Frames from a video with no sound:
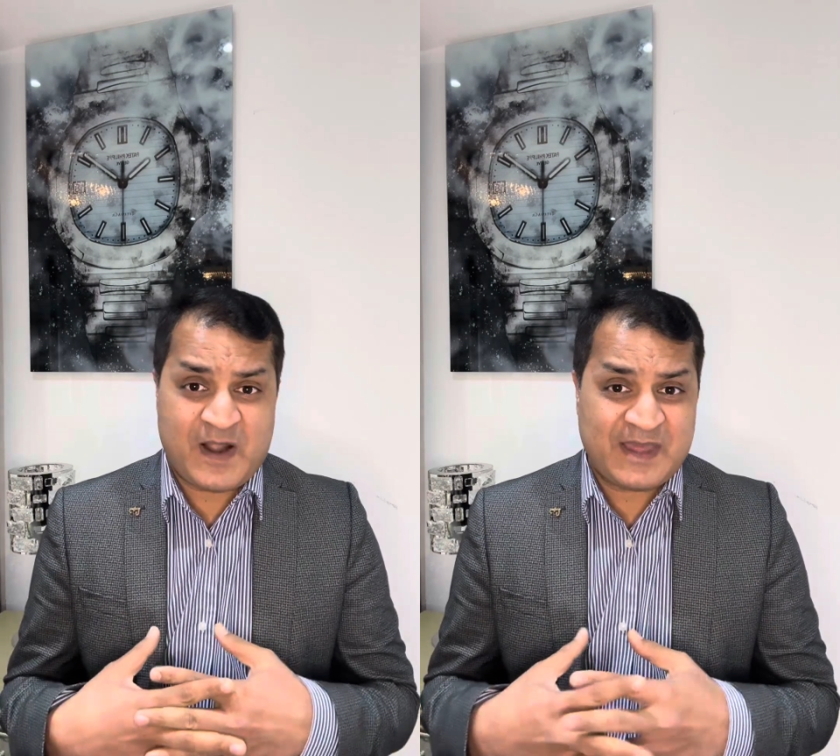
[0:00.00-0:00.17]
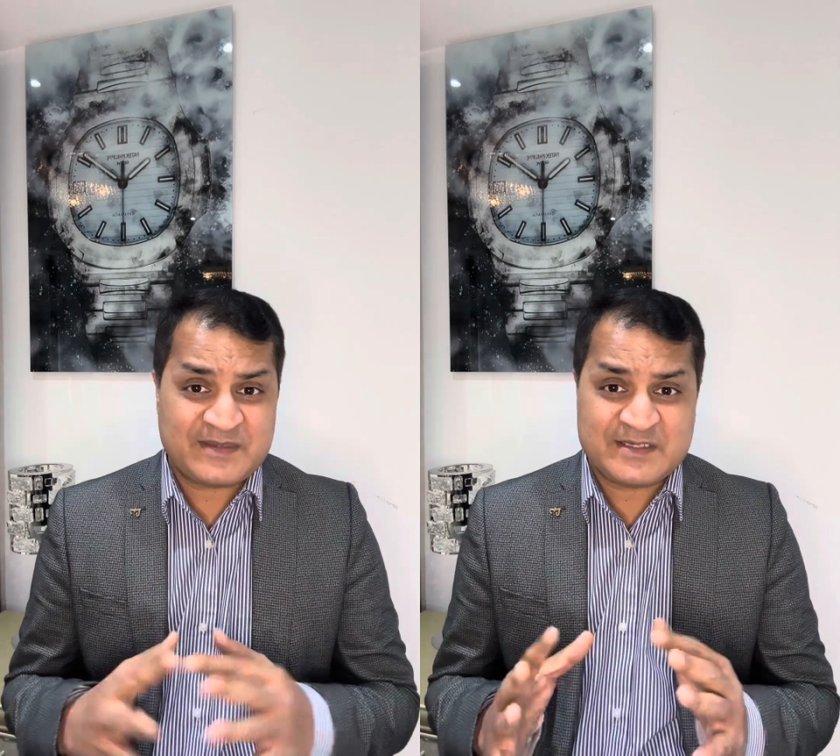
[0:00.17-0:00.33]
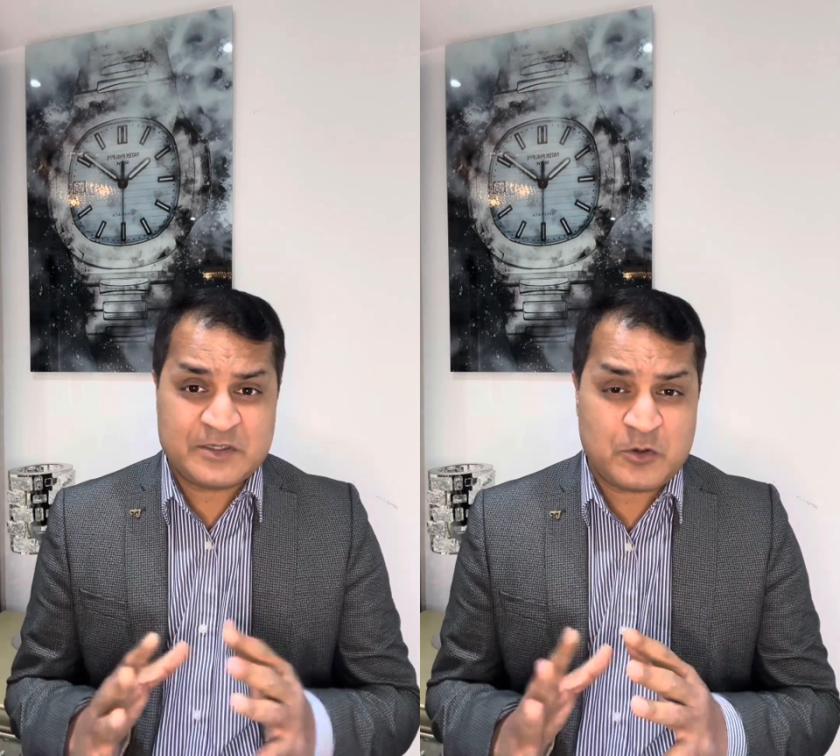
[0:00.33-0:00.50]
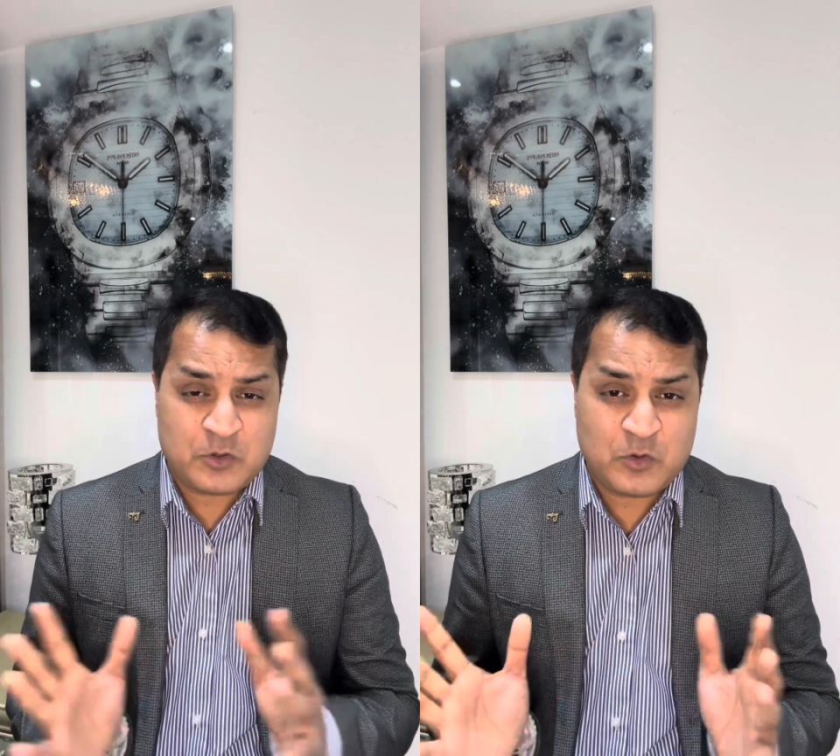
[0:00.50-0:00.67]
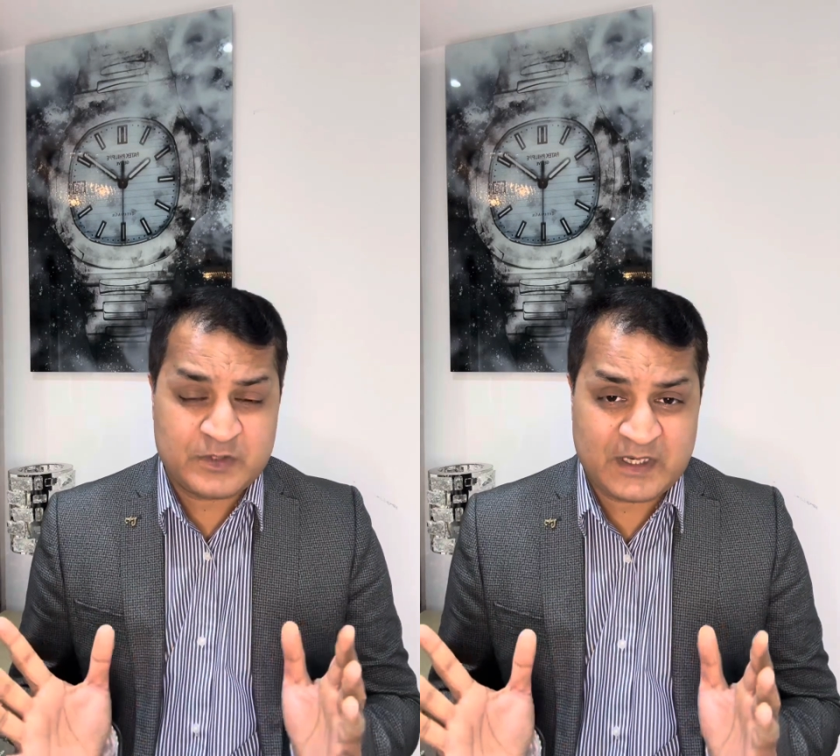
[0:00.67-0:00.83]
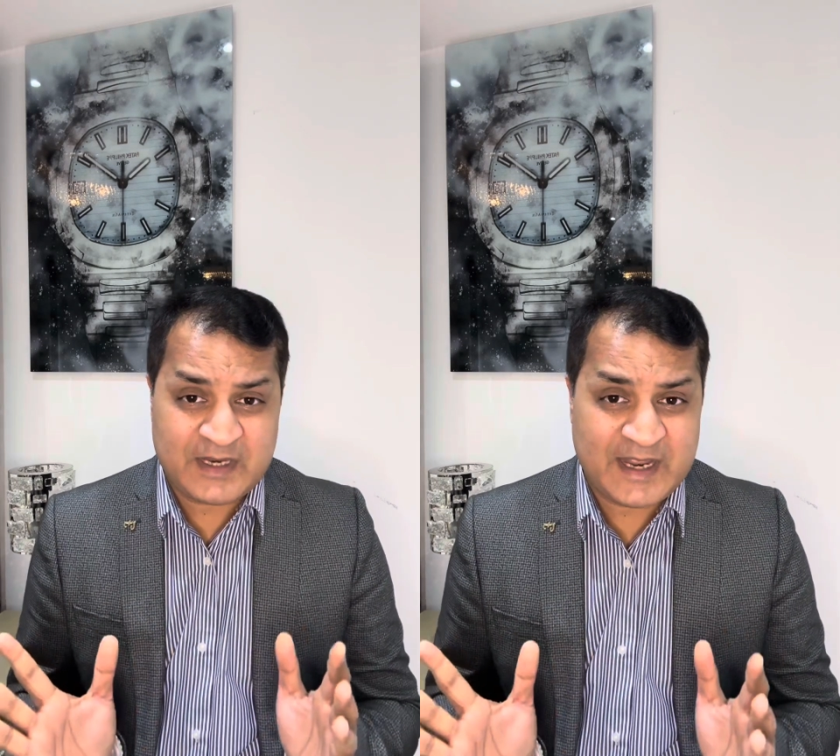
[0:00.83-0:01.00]
I still don't know
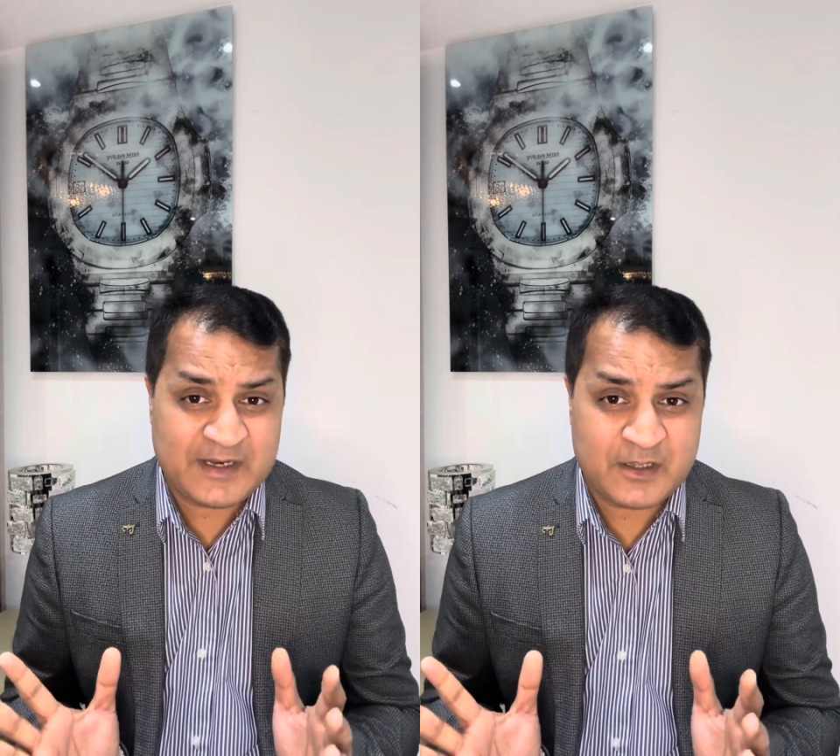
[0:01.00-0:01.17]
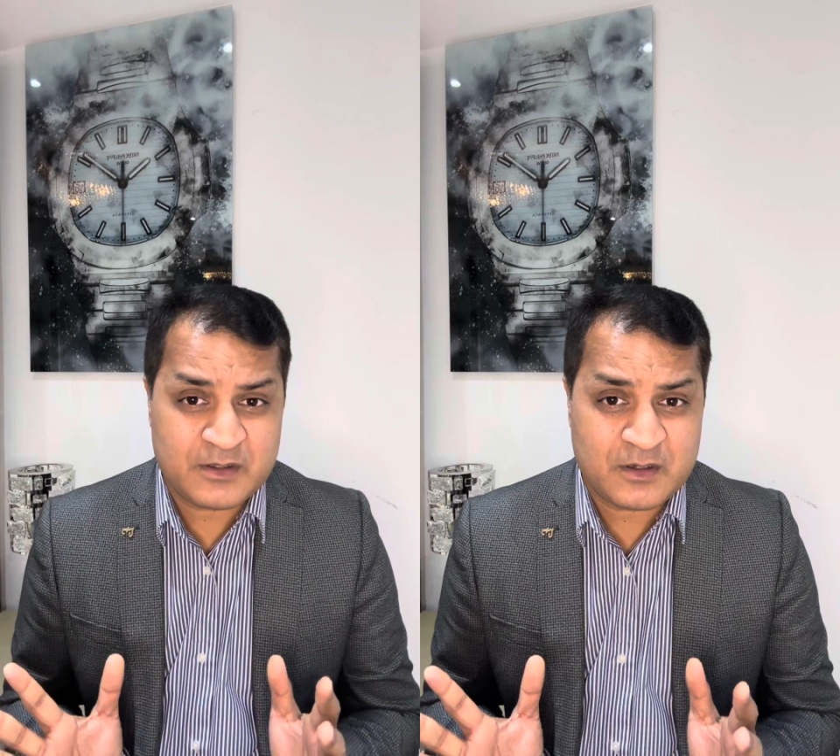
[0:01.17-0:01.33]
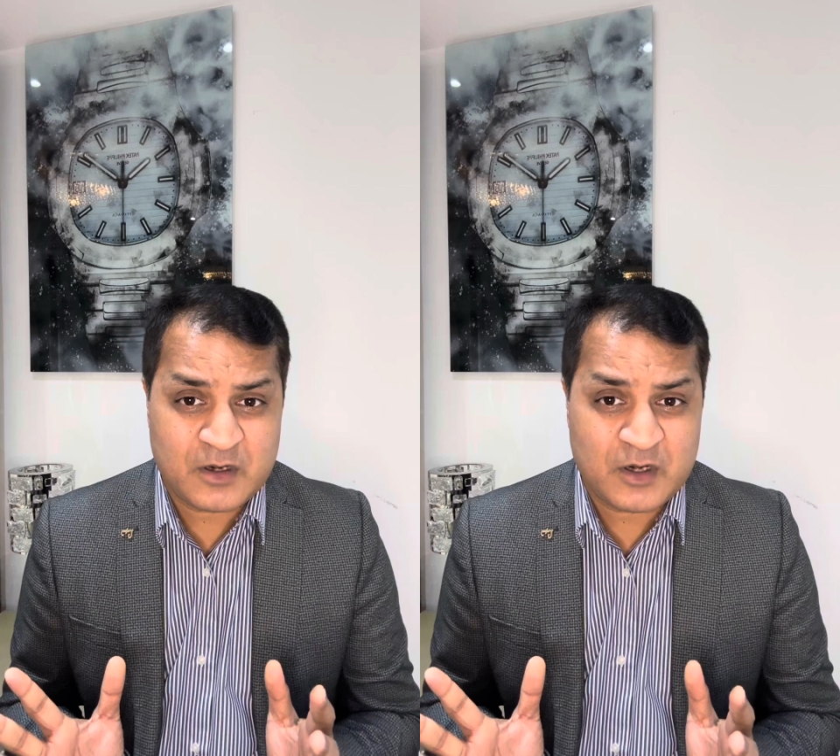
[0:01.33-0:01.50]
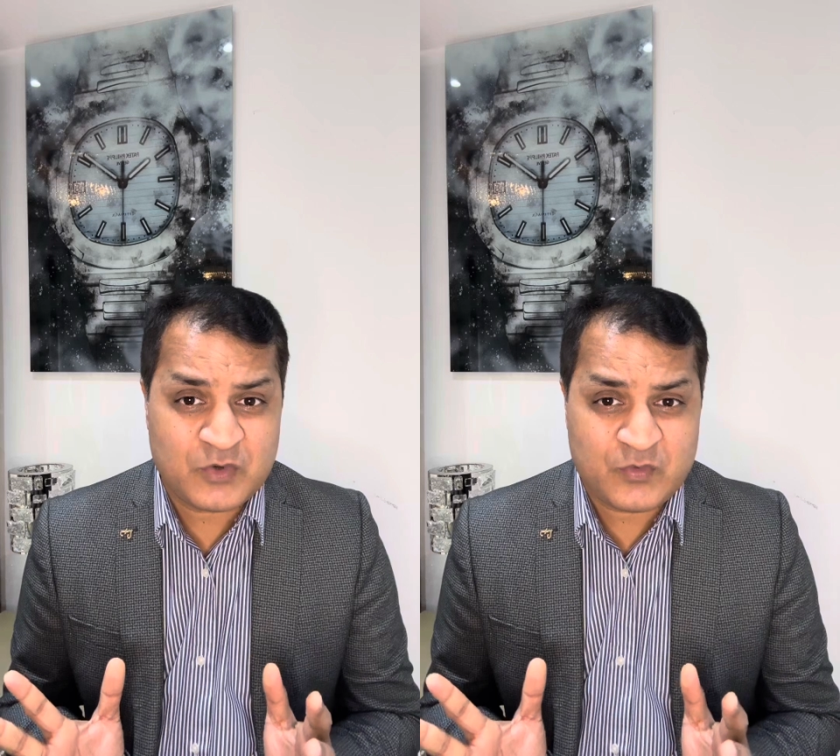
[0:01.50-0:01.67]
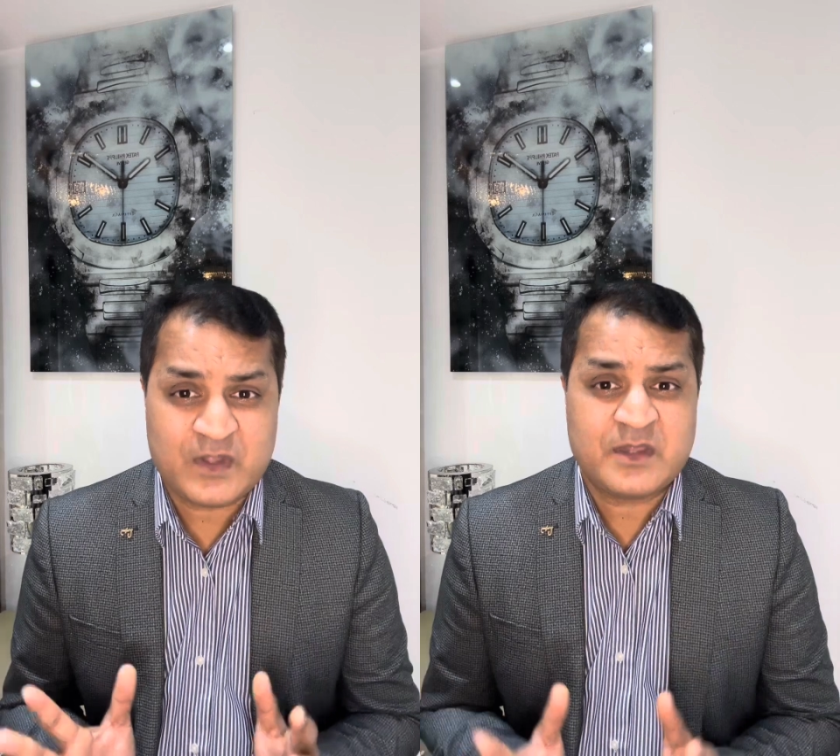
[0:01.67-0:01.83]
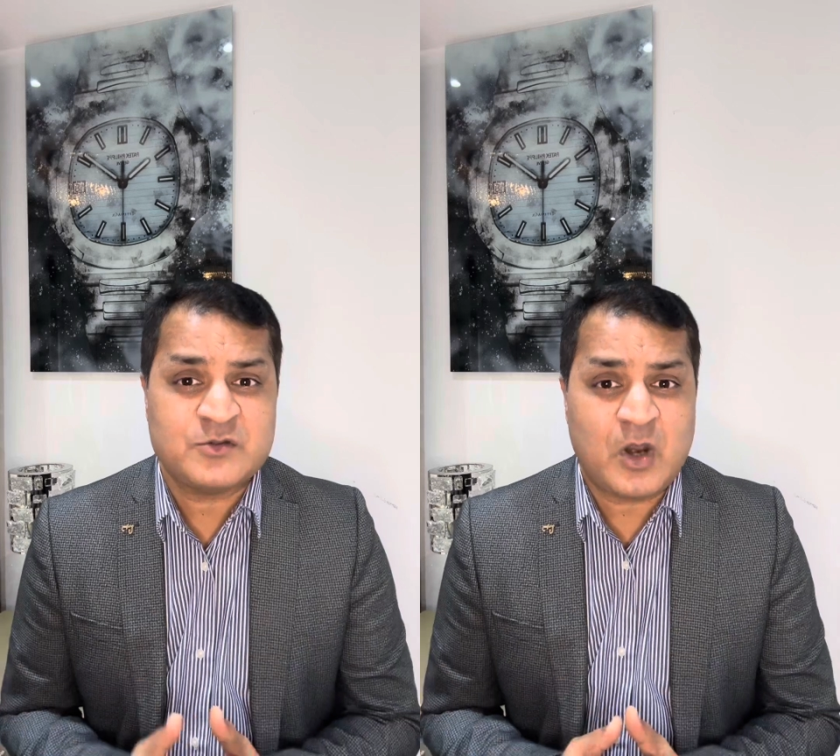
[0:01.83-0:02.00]
that any other country
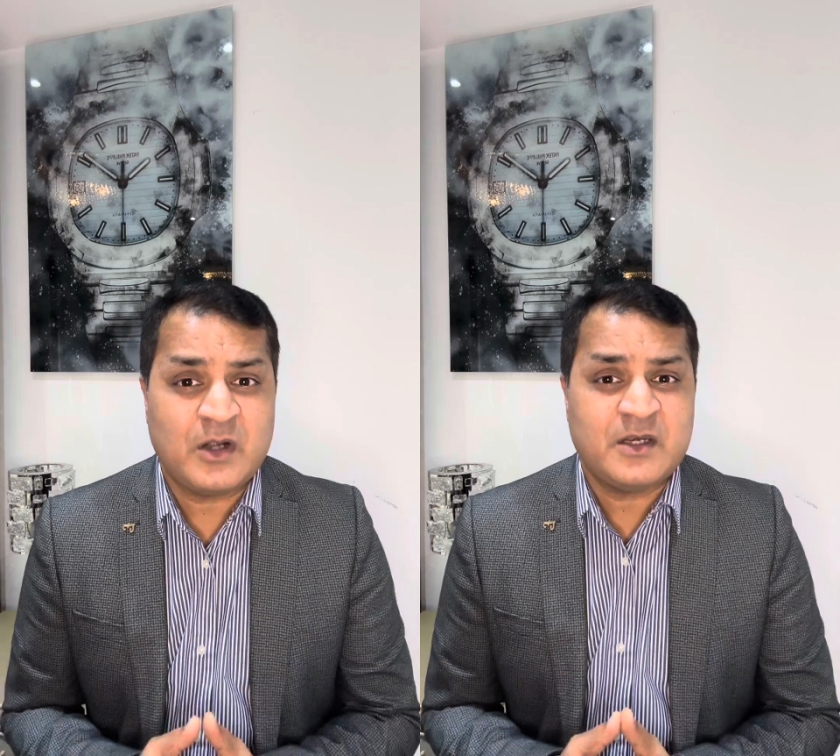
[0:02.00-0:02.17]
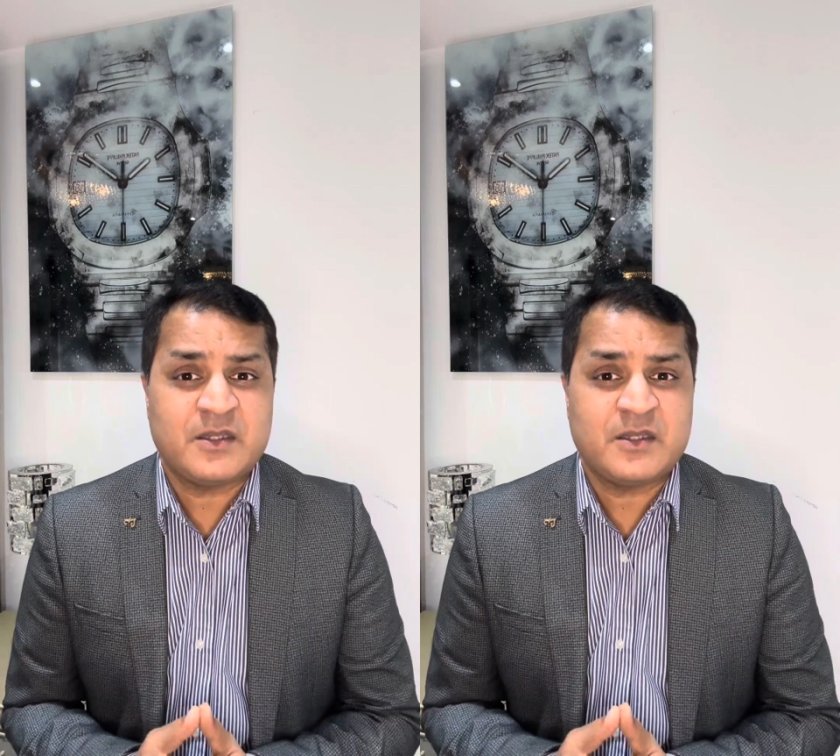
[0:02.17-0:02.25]
has started